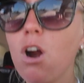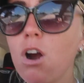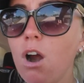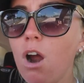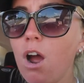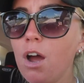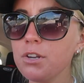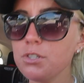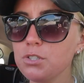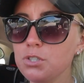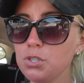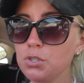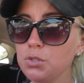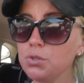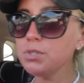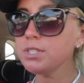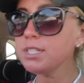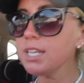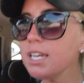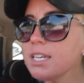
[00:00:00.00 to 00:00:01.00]
are on
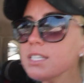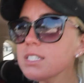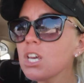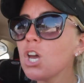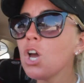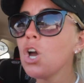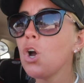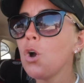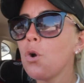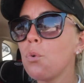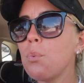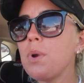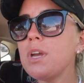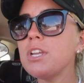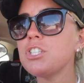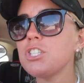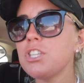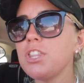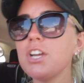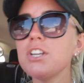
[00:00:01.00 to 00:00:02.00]
Tuesdays,
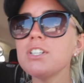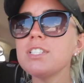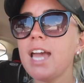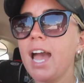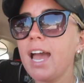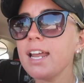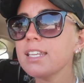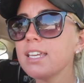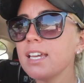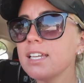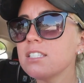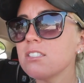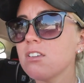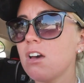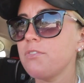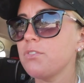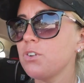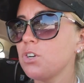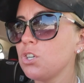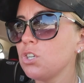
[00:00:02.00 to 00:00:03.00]
which their dad gets
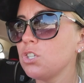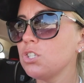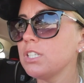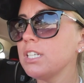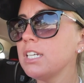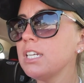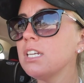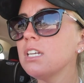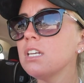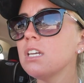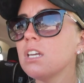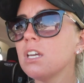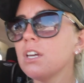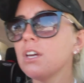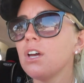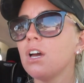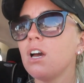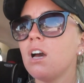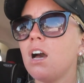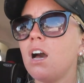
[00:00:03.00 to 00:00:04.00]
off early
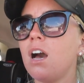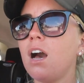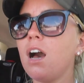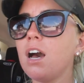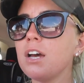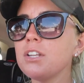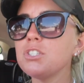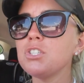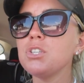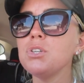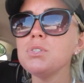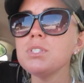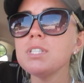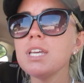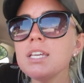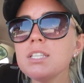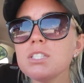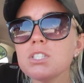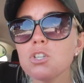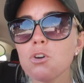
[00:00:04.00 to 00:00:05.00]
on
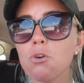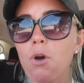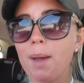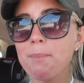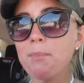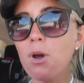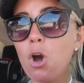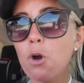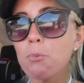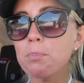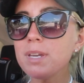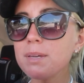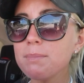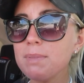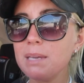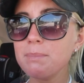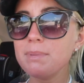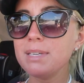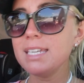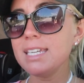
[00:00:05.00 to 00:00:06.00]
Tuesdays, so I'm hoping
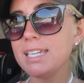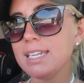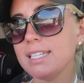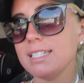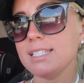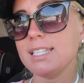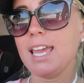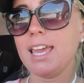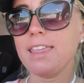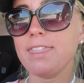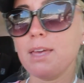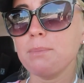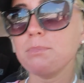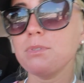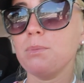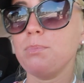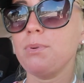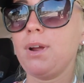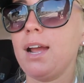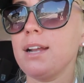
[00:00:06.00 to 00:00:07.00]
maybe he can take them
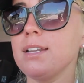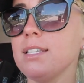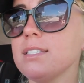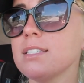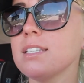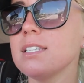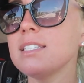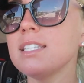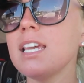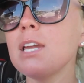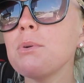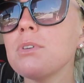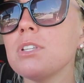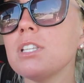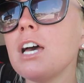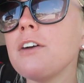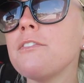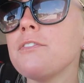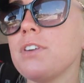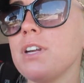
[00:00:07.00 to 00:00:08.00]
to practice, because they would
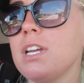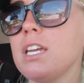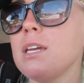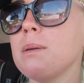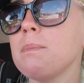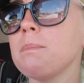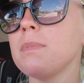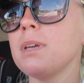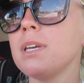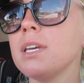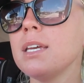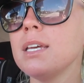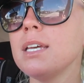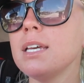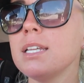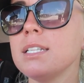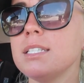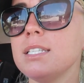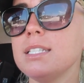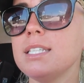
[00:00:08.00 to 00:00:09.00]
love for
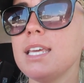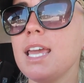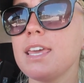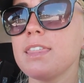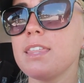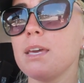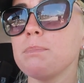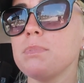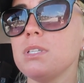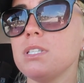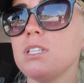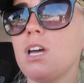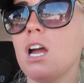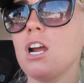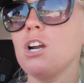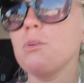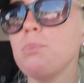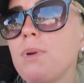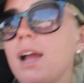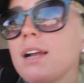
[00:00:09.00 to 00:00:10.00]
him to take them to
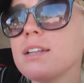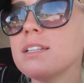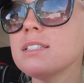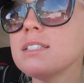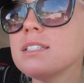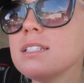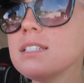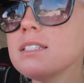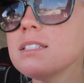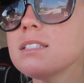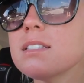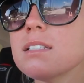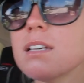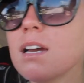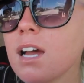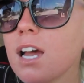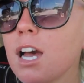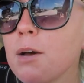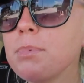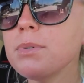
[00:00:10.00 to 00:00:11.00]
soccer practices
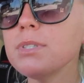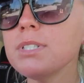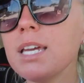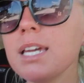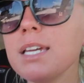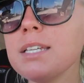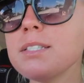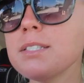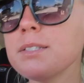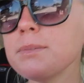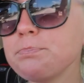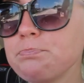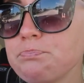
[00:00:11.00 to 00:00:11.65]
a couple days.